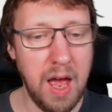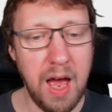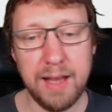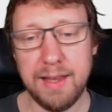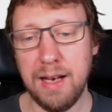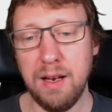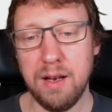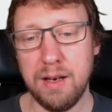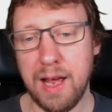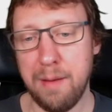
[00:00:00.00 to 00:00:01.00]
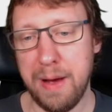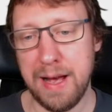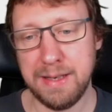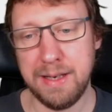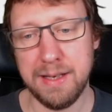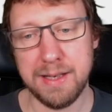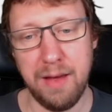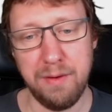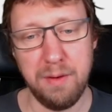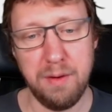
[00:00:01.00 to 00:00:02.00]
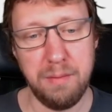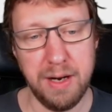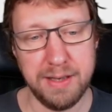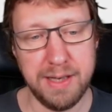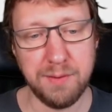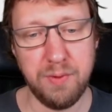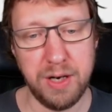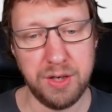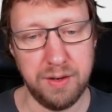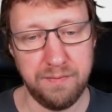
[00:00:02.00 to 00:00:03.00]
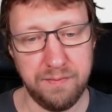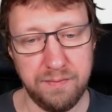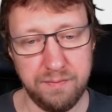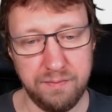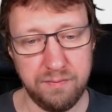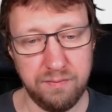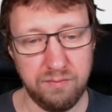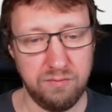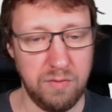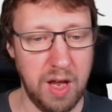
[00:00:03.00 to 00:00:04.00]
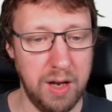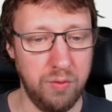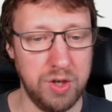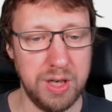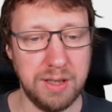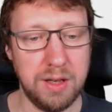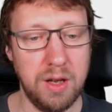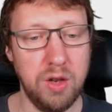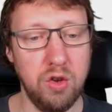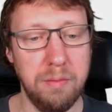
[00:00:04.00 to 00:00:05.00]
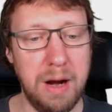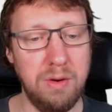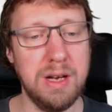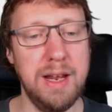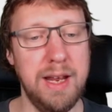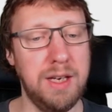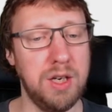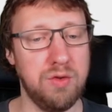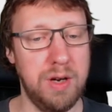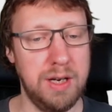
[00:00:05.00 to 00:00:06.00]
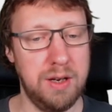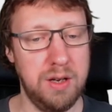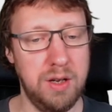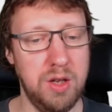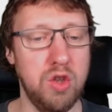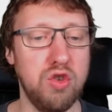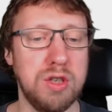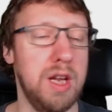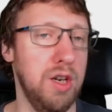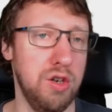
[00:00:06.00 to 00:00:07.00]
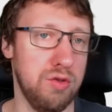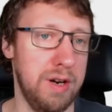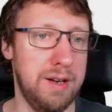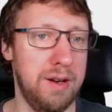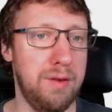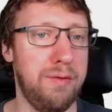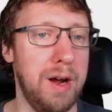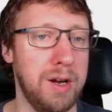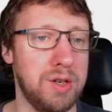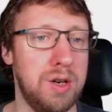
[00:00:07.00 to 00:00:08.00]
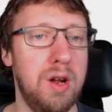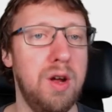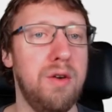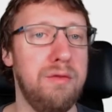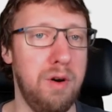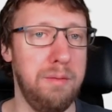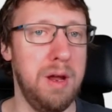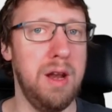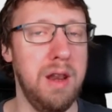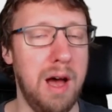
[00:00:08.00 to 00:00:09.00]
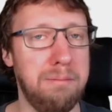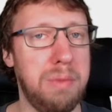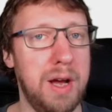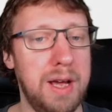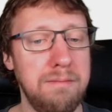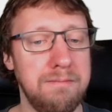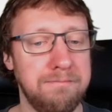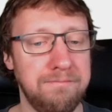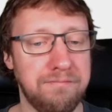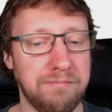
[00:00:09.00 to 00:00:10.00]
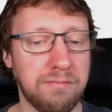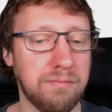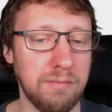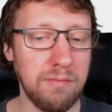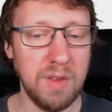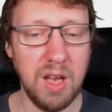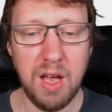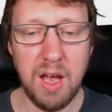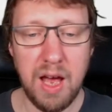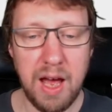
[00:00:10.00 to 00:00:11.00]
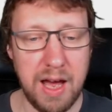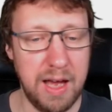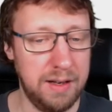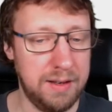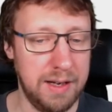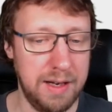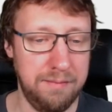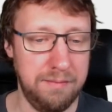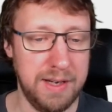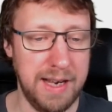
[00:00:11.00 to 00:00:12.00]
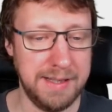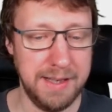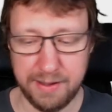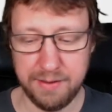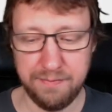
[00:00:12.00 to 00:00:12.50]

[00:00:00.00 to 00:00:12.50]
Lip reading: And then the capacity is given by this expression. And we just numerically integrate using the integrate function from numpy. And that's it.